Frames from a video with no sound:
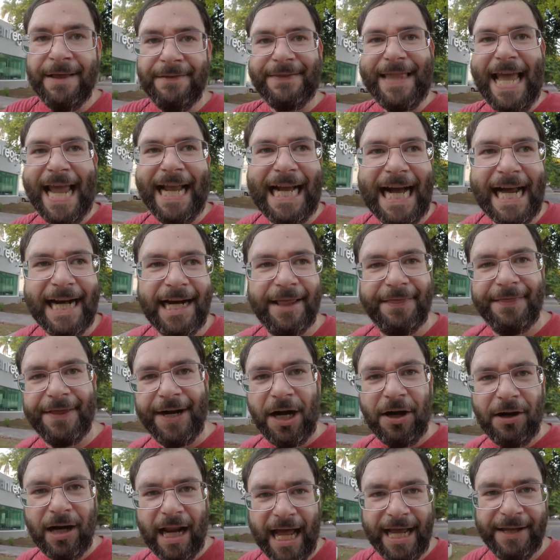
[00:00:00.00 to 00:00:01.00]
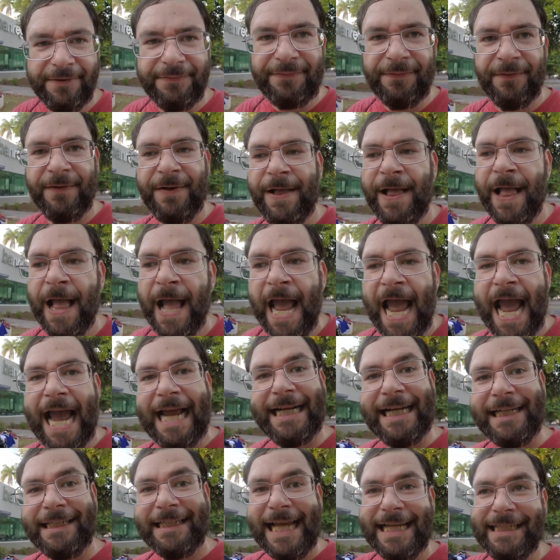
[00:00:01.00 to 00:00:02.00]
they got out of their life.
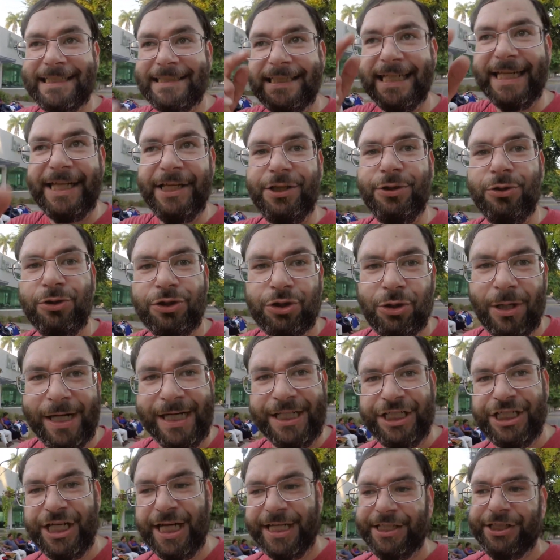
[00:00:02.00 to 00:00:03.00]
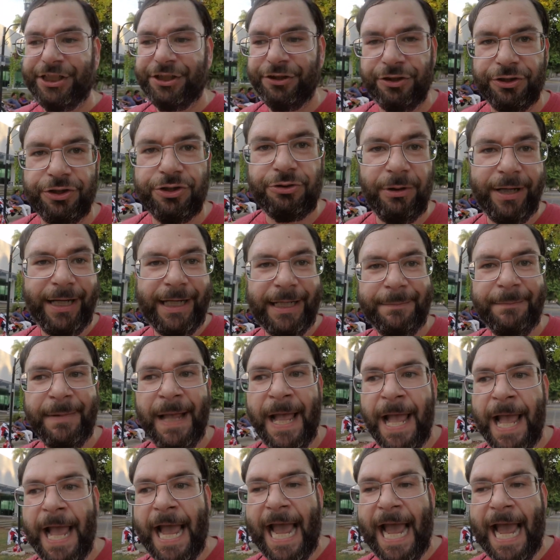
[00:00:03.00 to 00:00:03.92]
And then they see you trying to chase your dream